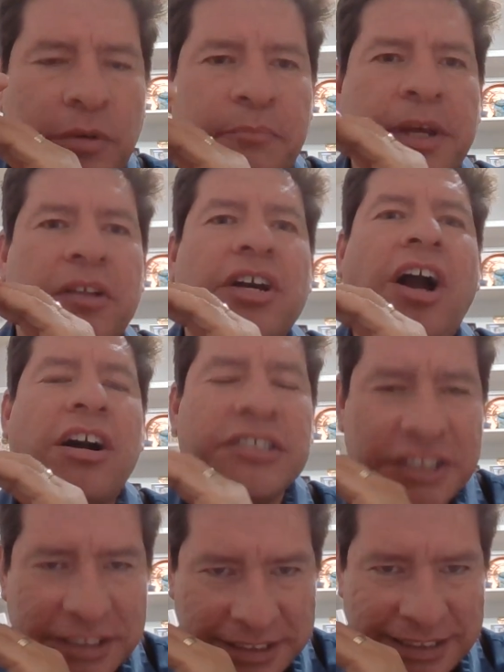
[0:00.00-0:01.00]
build
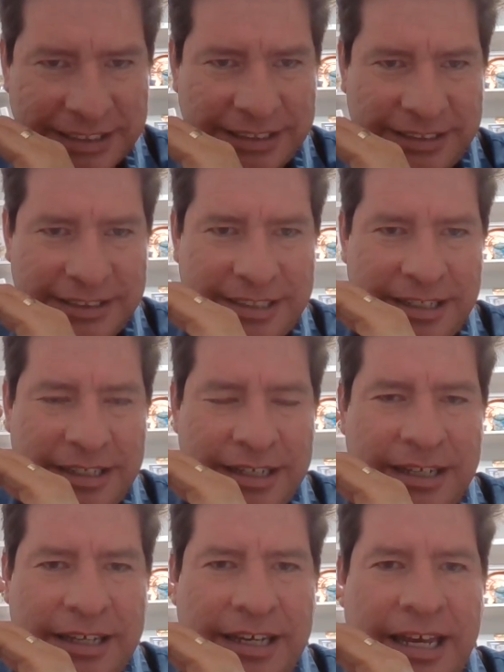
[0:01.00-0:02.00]
consciousness
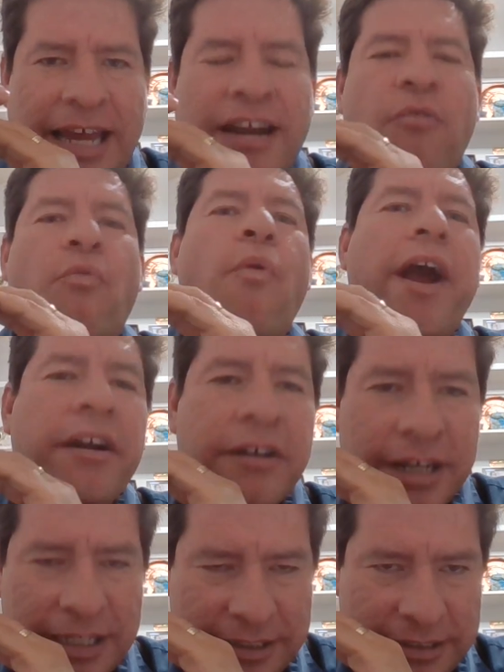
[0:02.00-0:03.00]
and
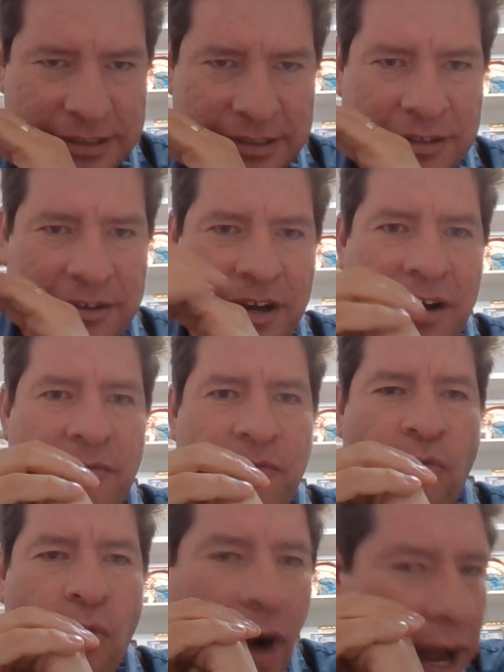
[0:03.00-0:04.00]
awareness of
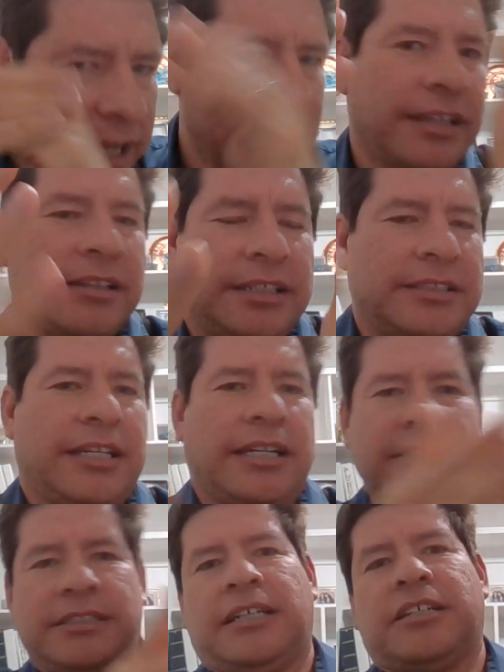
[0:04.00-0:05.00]
why, in this
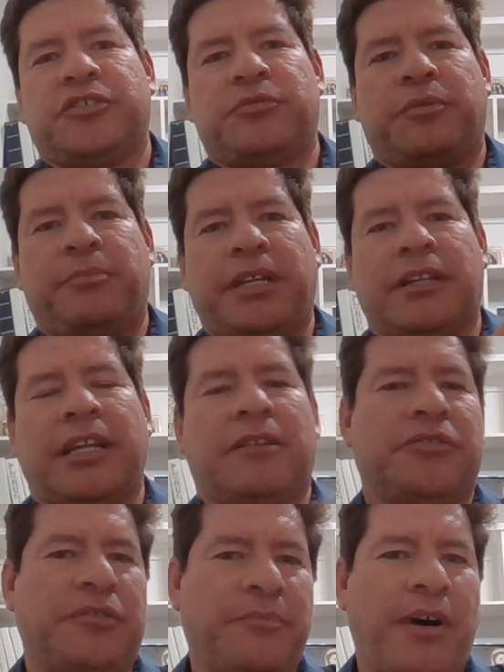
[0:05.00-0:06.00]
case, English would be the
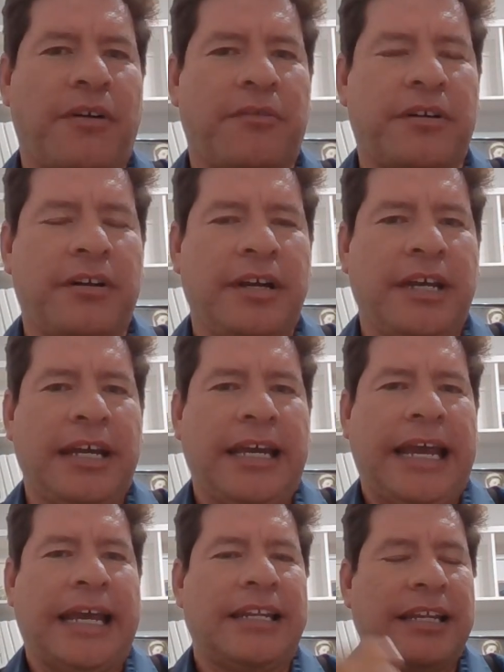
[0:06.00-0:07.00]
language of power,
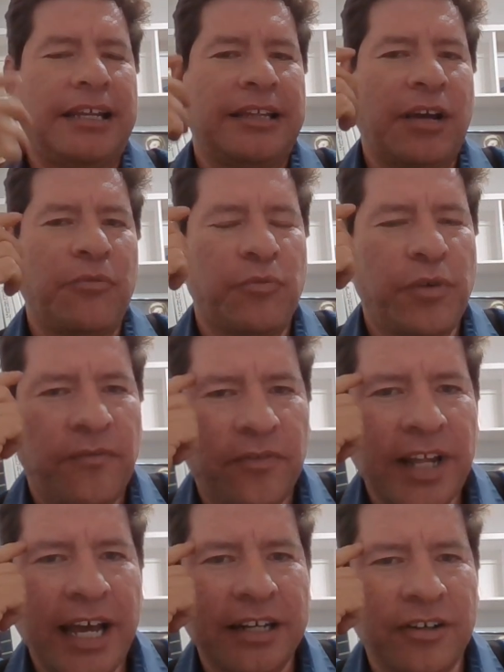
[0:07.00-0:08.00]
and they would
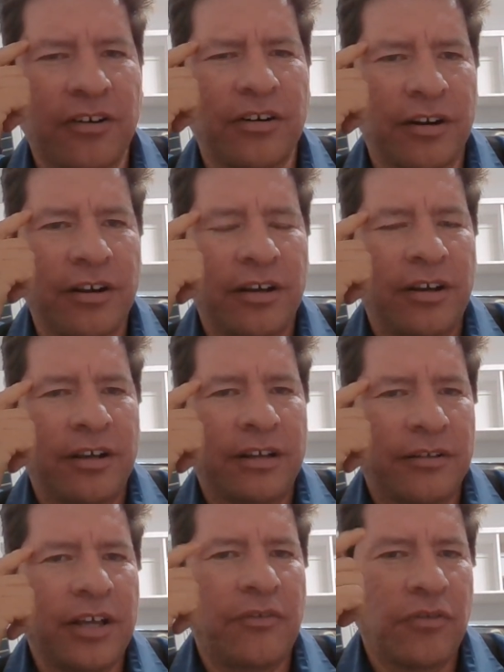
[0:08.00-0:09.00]
reflect on
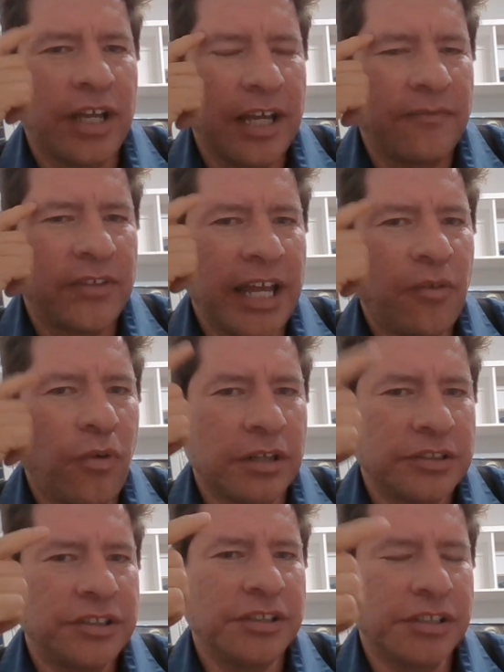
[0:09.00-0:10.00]
if they
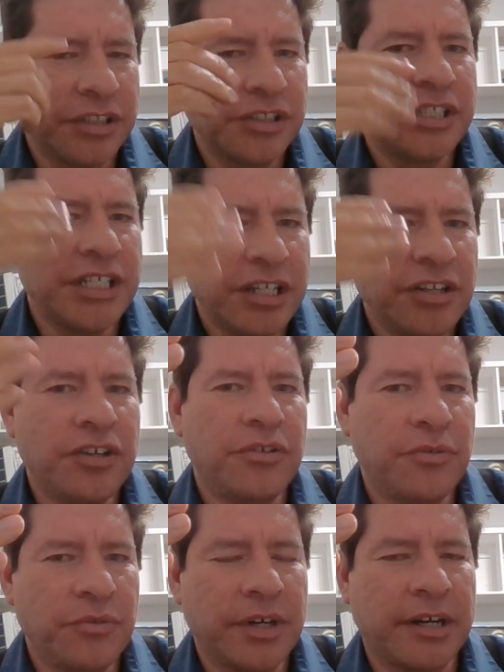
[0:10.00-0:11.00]
want to
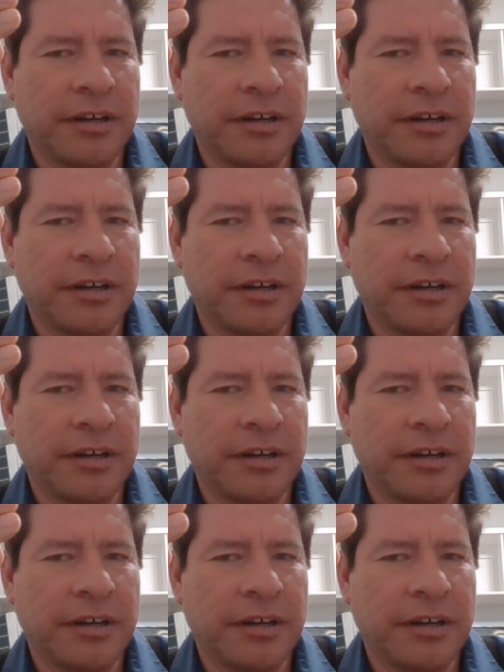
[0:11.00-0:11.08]
continue